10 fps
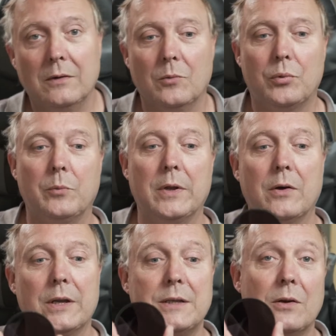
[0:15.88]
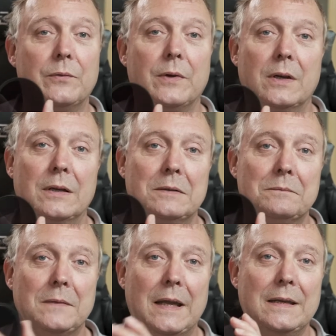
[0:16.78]
you've probably got yourself a
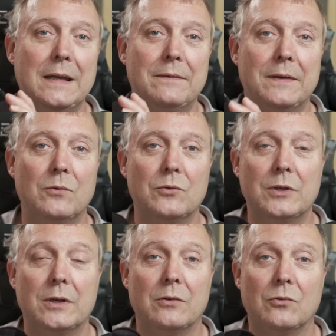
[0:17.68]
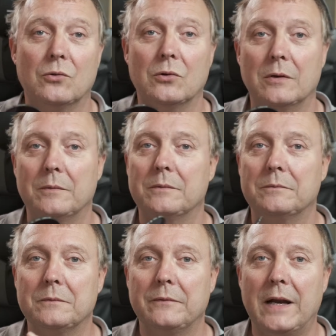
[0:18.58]
ND filter or
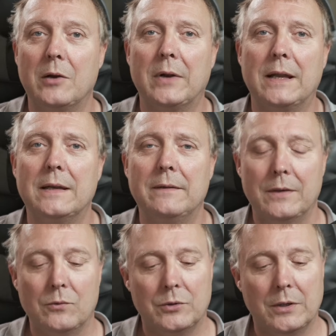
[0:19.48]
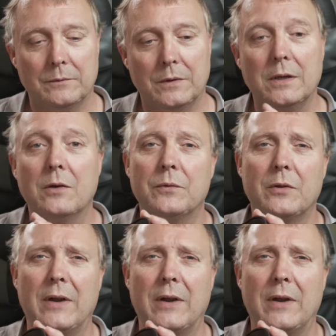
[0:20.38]
variable ND filter, and you've gone for the